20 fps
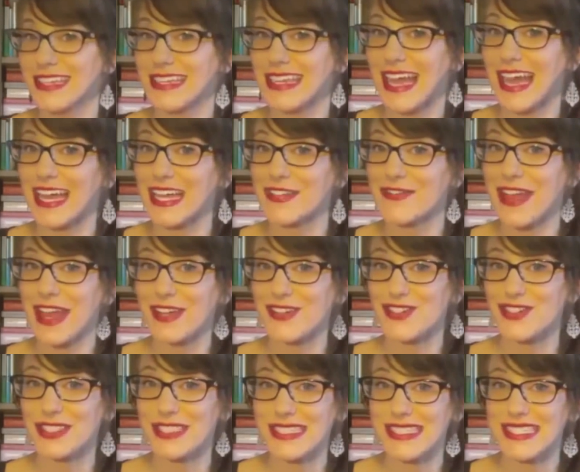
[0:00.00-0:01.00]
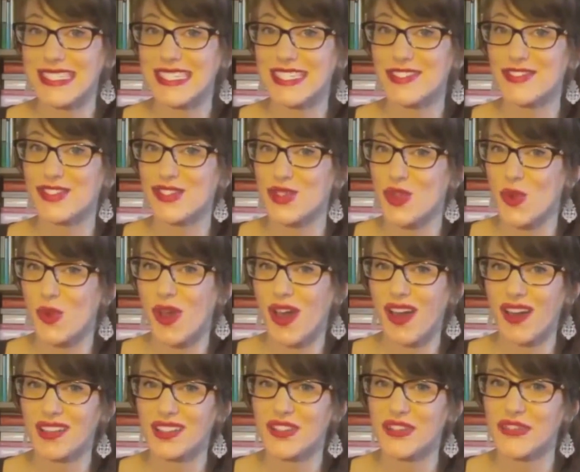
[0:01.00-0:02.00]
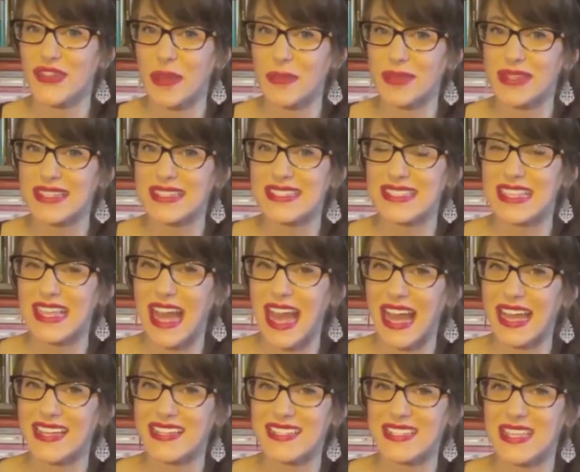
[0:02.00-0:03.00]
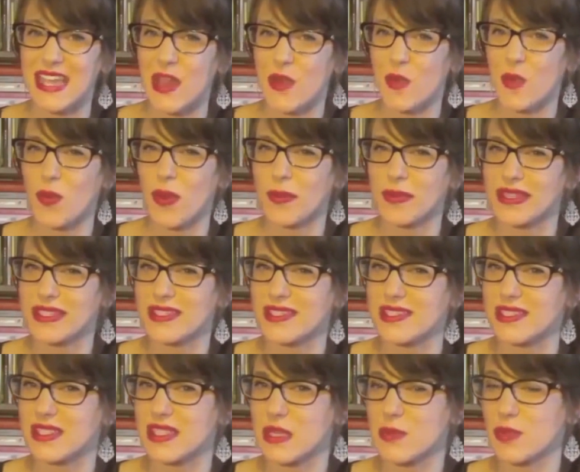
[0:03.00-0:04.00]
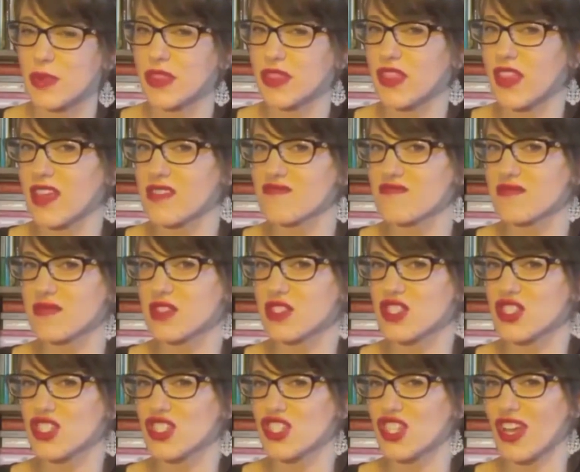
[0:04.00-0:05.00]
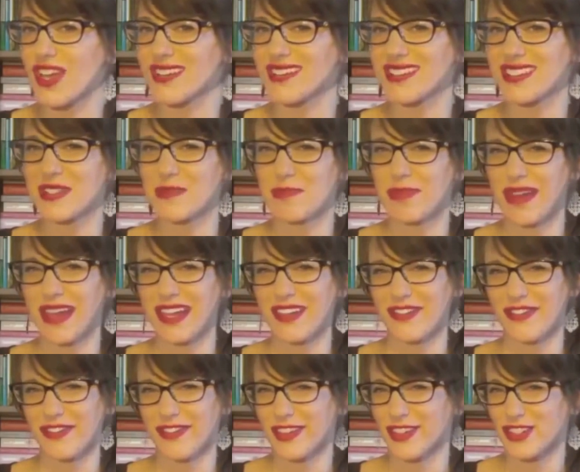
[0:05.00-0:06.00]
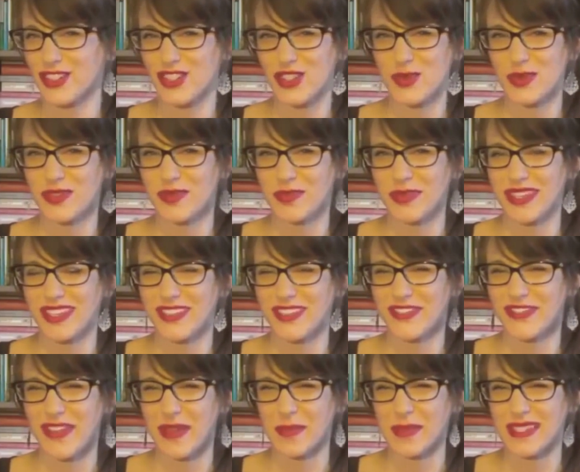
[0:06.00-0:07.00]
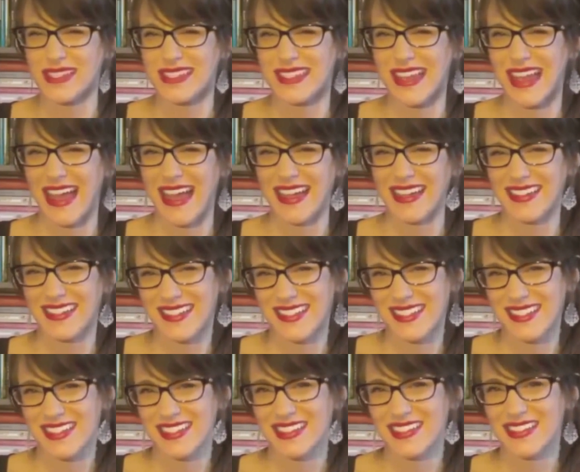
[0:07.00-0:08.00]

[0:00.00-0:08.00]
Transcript: Like, I have actually seen so-called feminist guys get women to sleep with them just by virtue of being feminist guys.